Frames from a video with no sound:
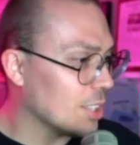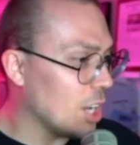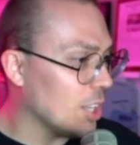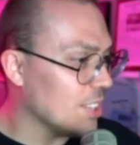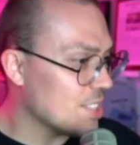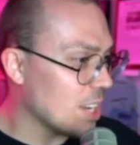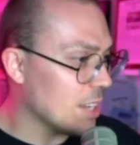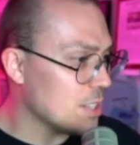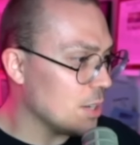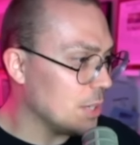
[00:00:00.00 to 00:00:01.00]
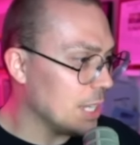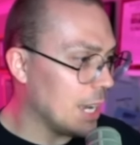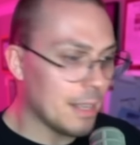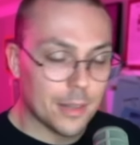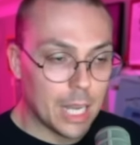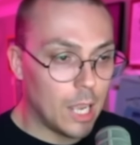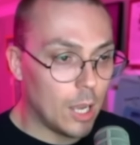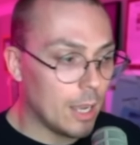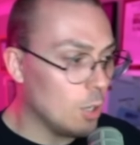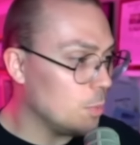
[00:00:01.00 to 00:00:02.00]
Hassan Tony.
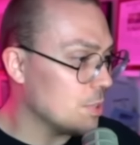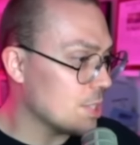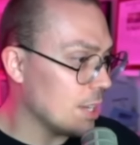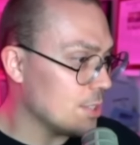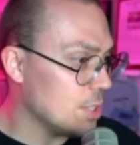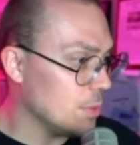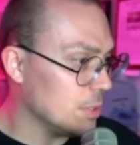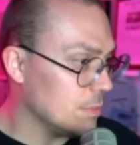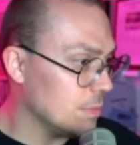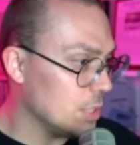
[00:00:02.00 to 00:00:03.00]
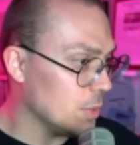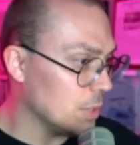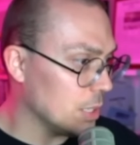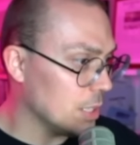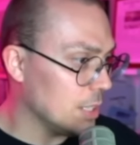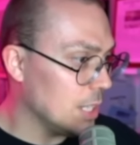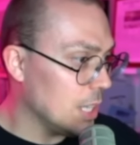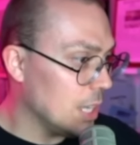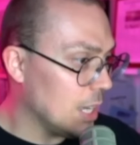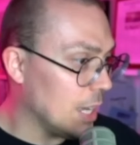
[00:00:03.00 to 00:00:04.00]
I hope Hassan's doing good.
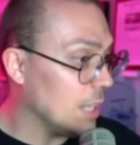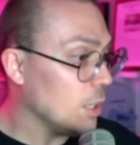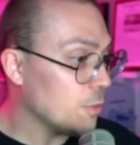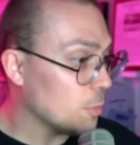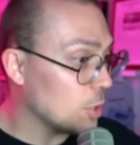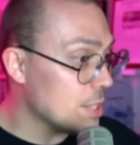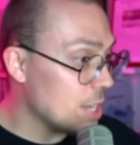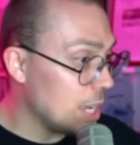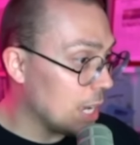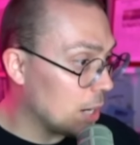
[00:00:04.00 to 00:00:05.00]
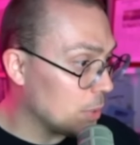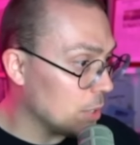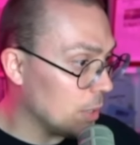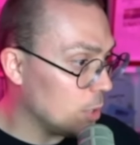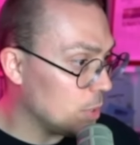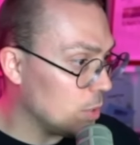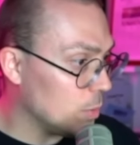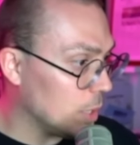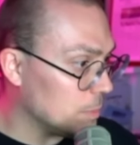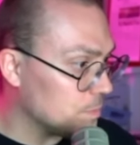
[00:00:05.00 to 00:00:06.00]
Hello from Greece. Hey, how are you? I hope you're
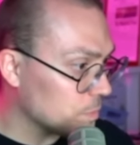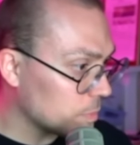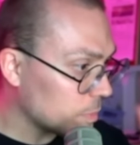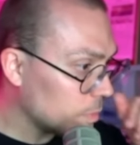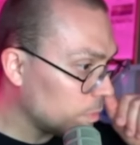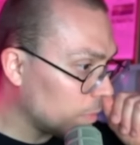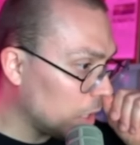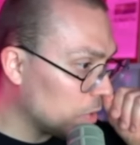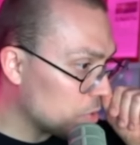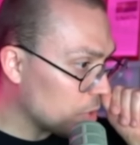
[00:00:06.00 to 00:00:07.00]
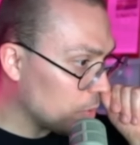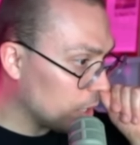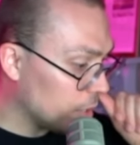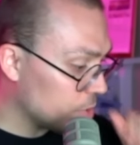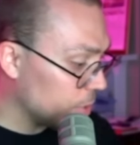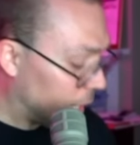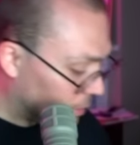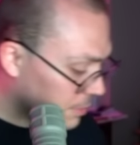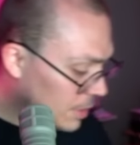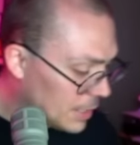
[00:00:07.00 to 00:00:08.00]
doing well. So
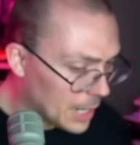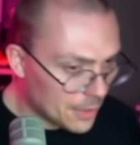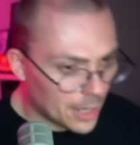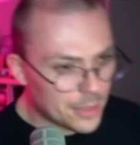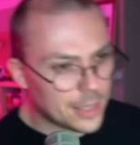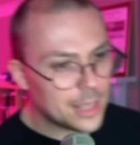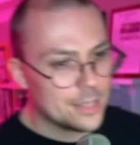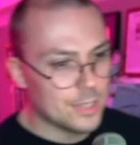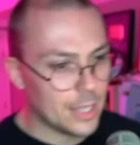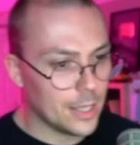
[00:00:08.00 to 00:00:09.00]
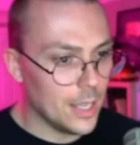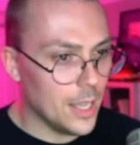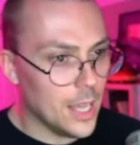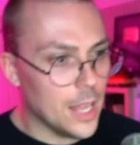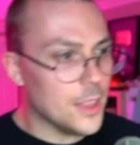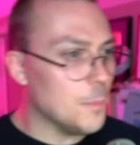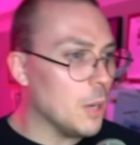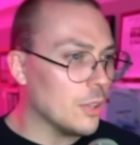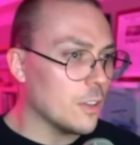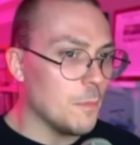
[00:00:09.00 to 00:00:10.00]
yeah, you know, I think that's like the
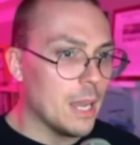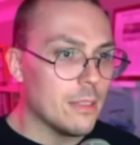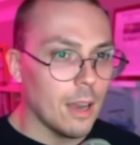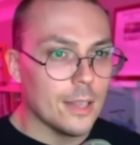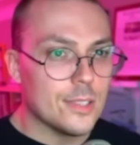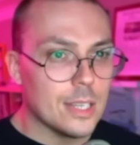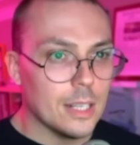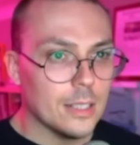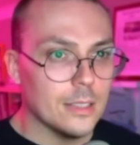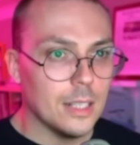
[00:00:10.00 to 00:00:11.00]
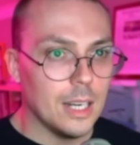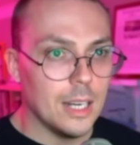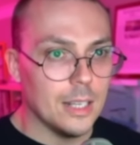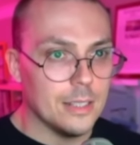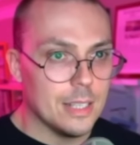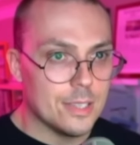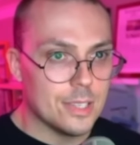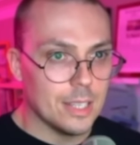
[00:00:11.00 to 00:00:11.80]
bulk of my thoughts here on this